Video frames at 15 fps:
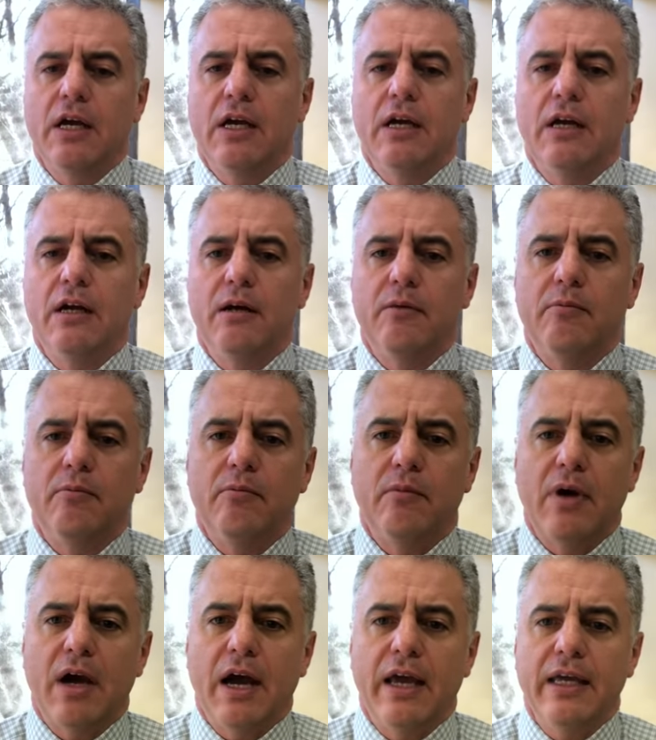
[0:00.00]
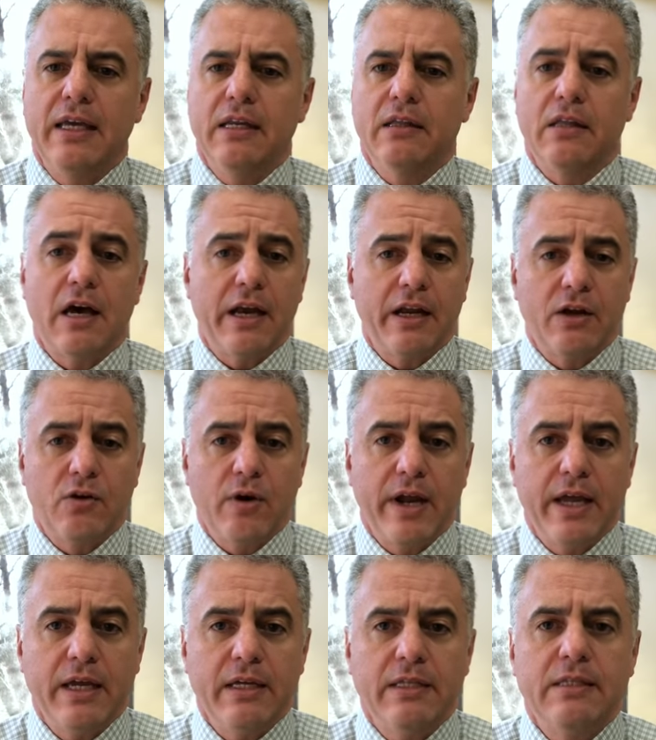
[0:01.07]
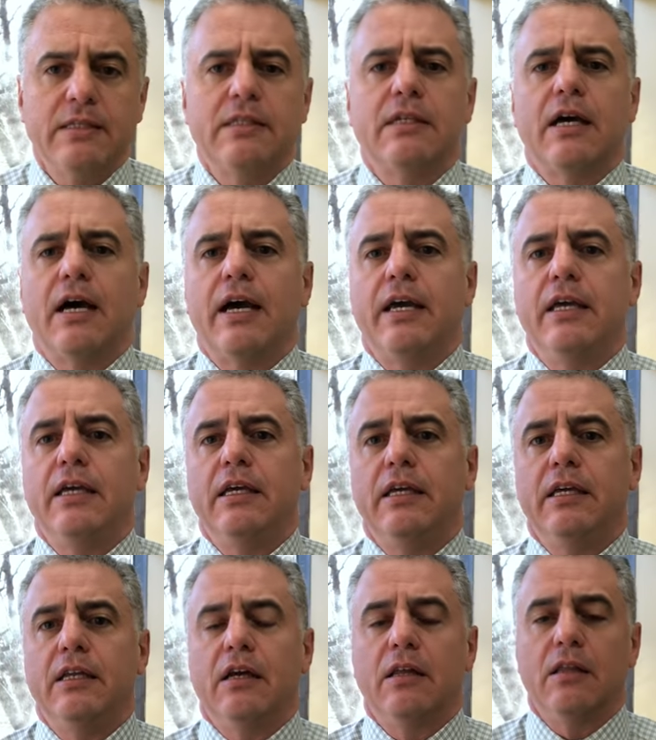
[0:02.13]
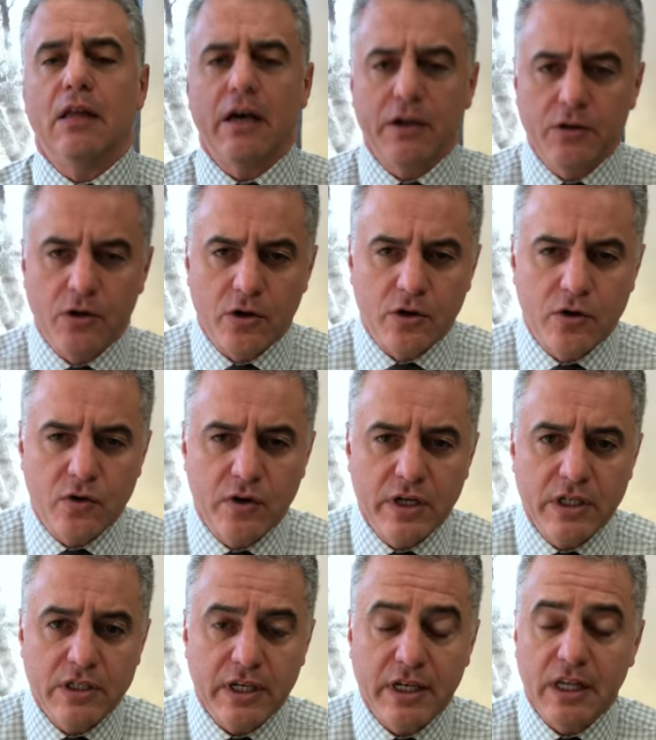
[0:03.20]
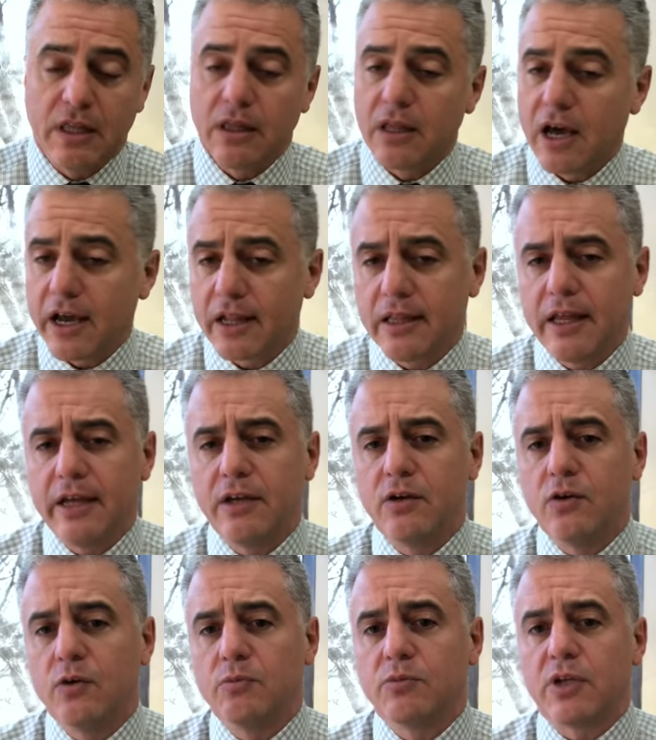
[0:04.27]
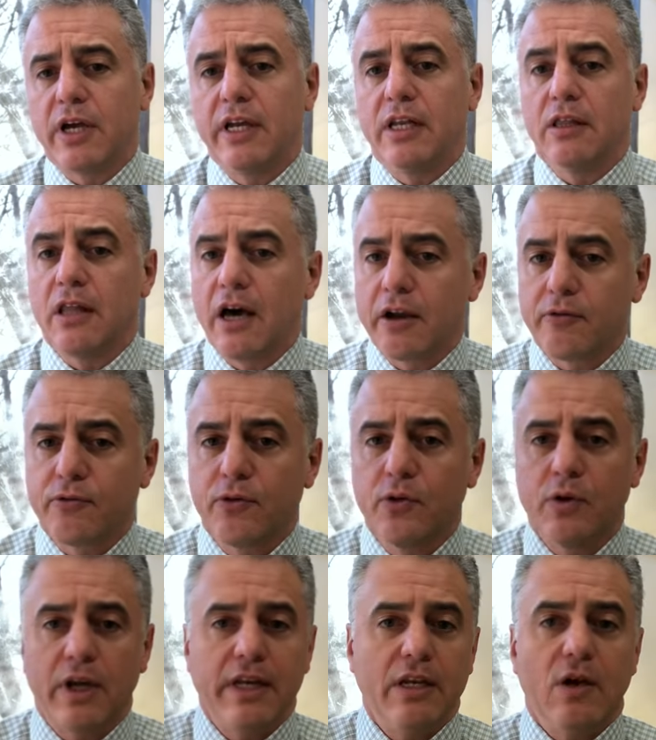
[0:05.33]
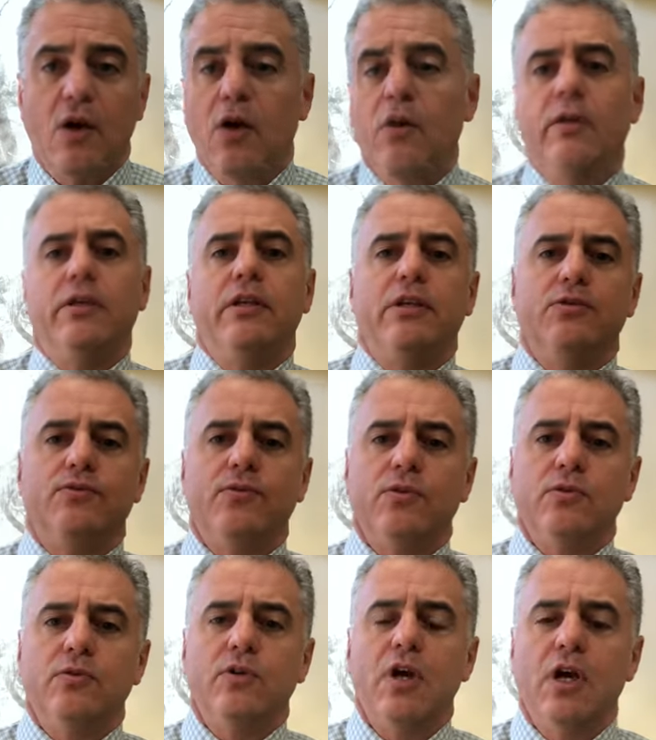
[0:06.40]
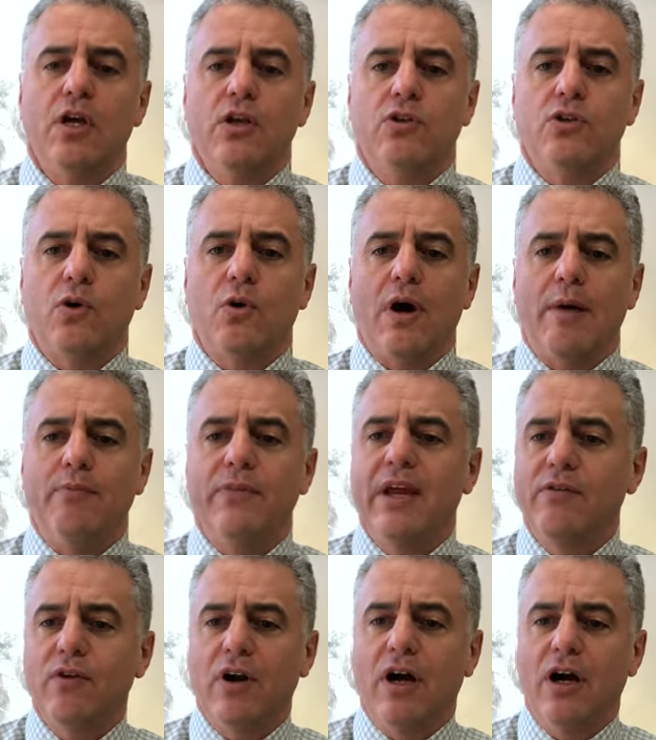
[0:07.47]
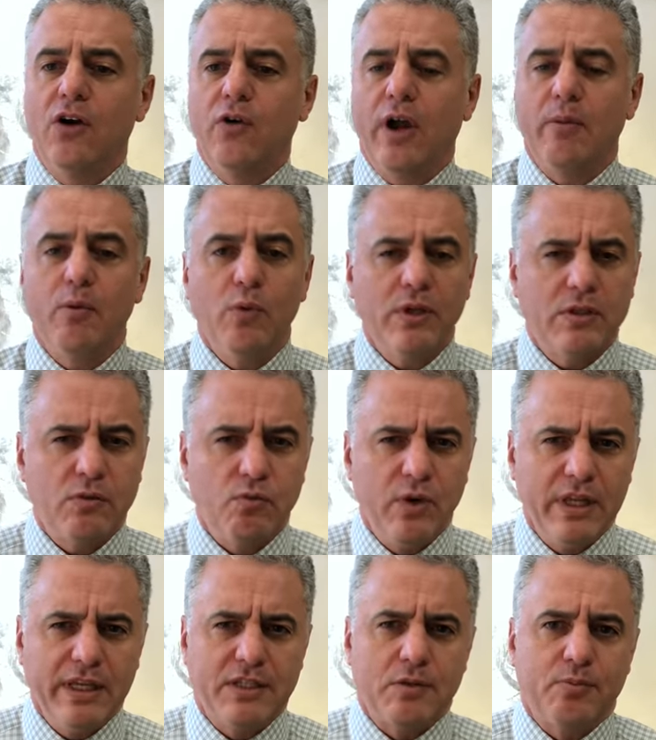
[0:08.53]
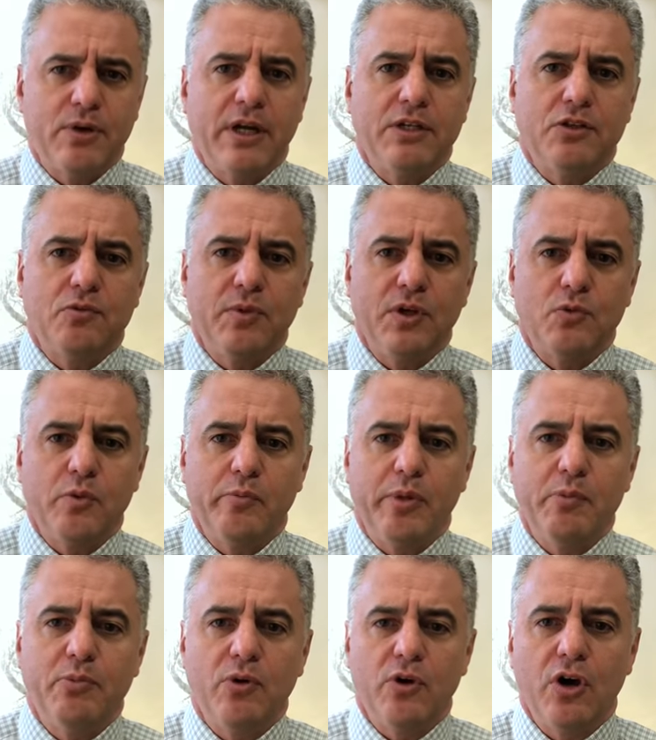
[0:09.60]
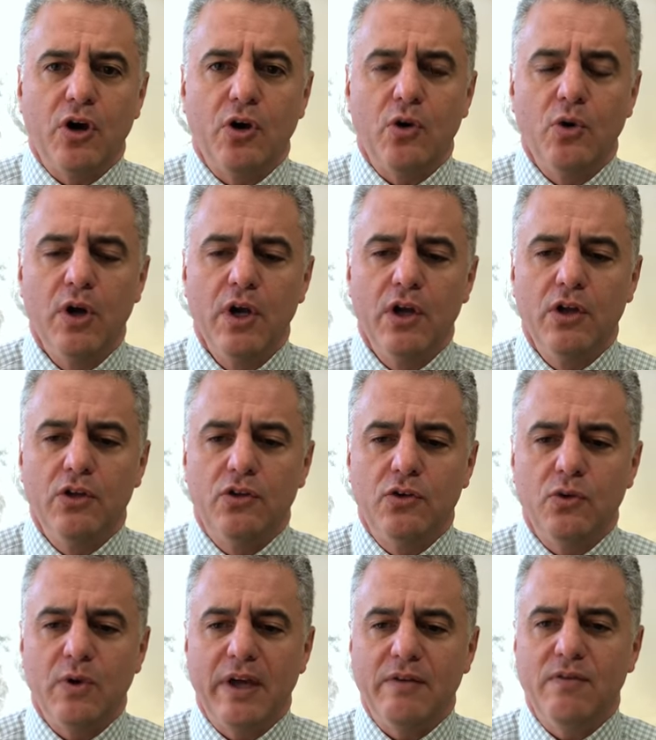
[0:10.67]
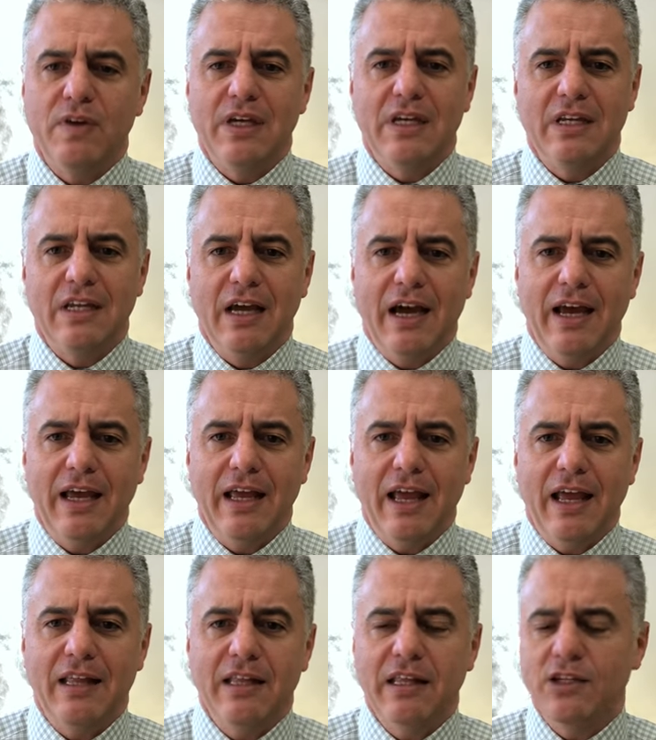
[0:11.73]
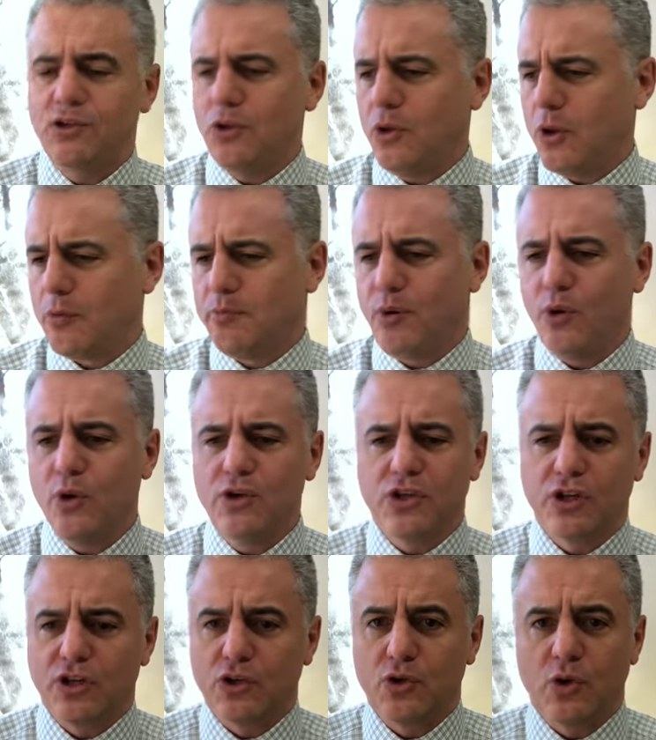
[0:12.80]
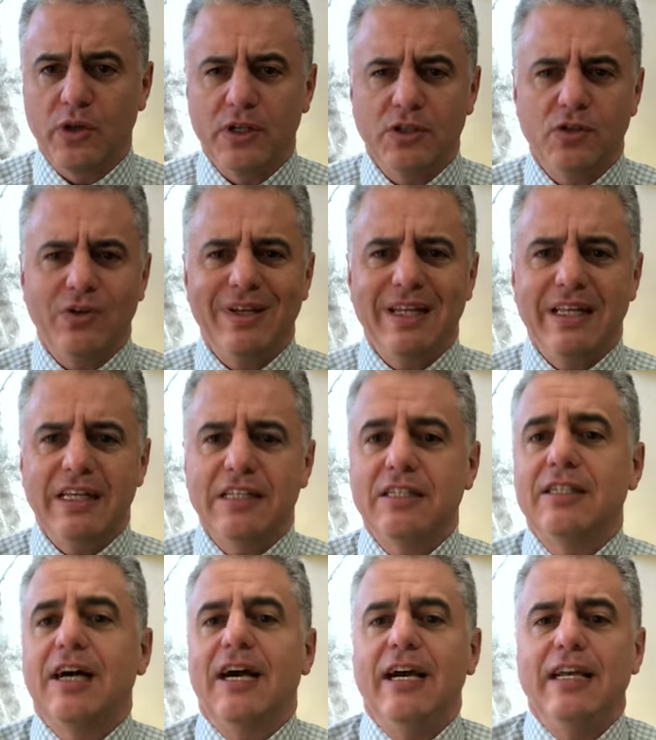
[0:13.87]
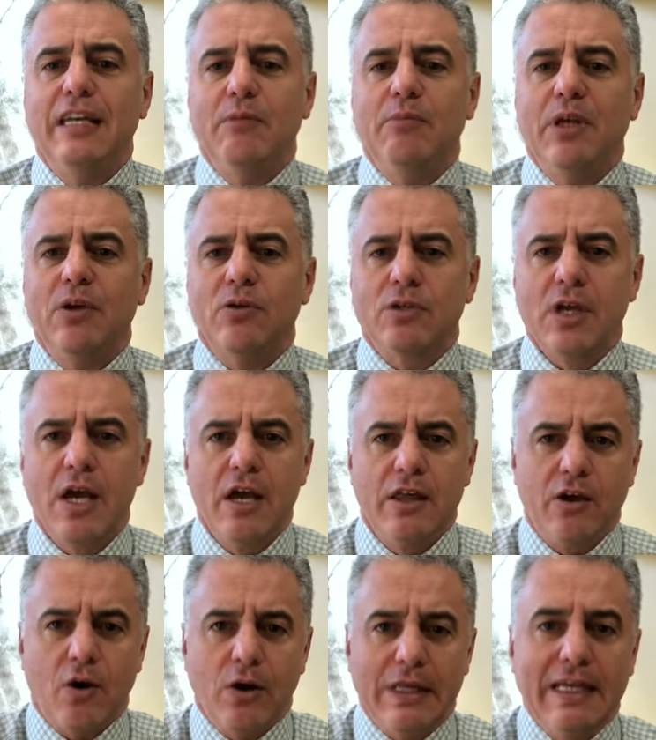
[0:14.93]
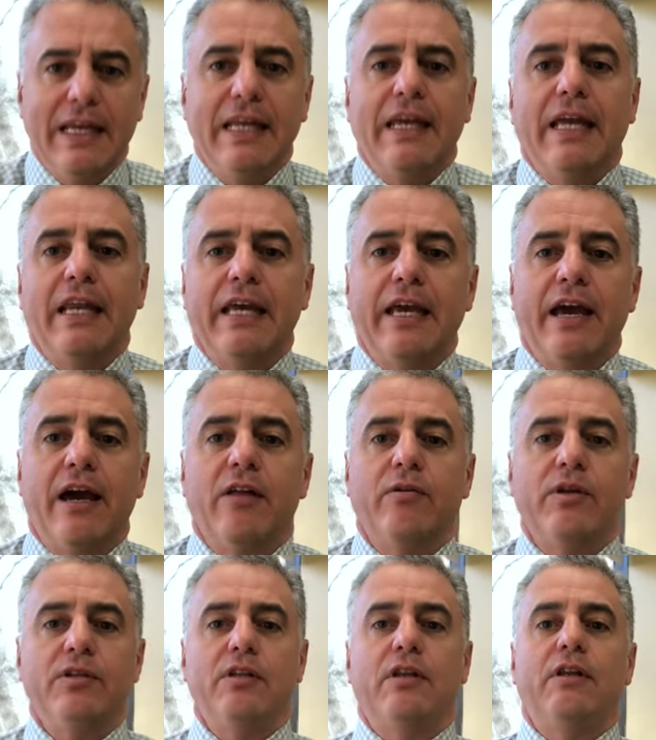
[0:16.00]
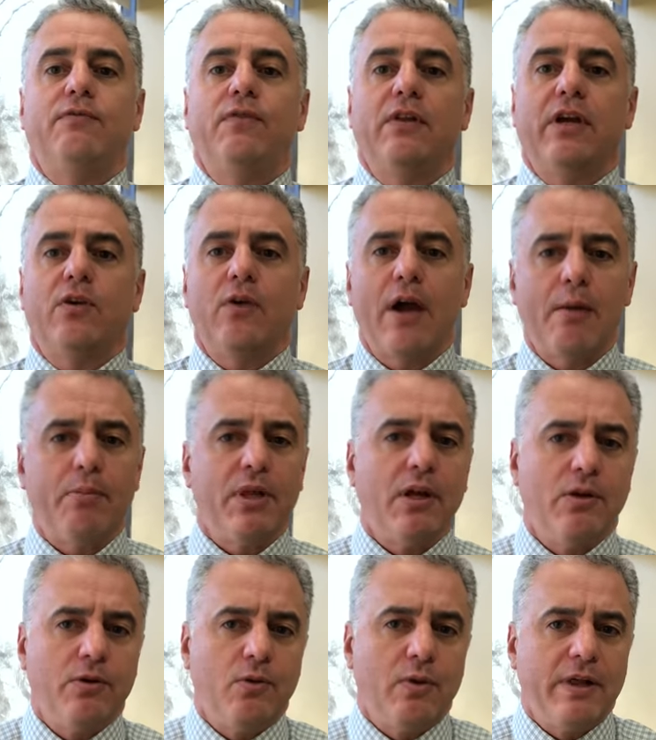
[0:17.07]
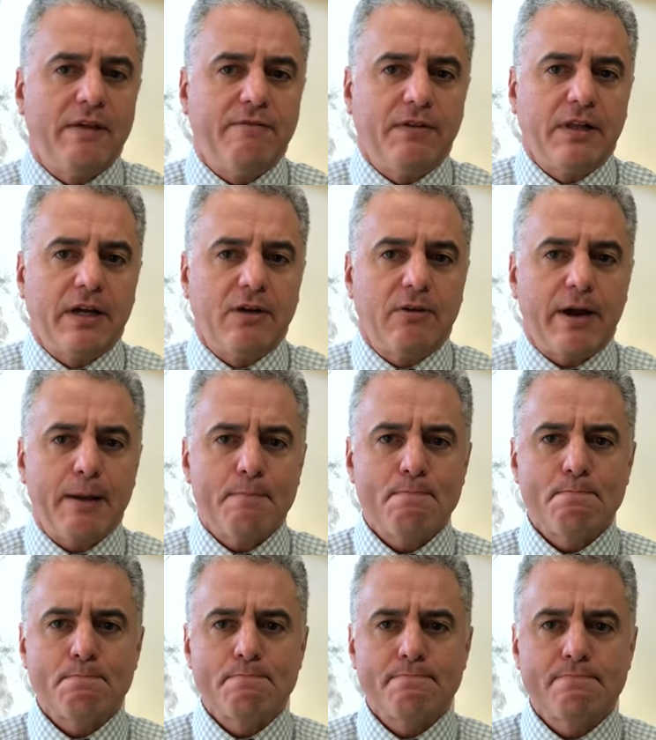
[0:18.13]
I eat a lot of grains. I eat a lot of dark greens. I eat a lot of legumes. I eat a lot of fruit. I eat all of these foods. So I'm never hungry. I mean, what really surprises me is when people go to a vegan diet and then they still are portion controlling. So they're eating these tiny meals. They're hardly getting any calories and they feel like crap and they don't know why they feel like crap.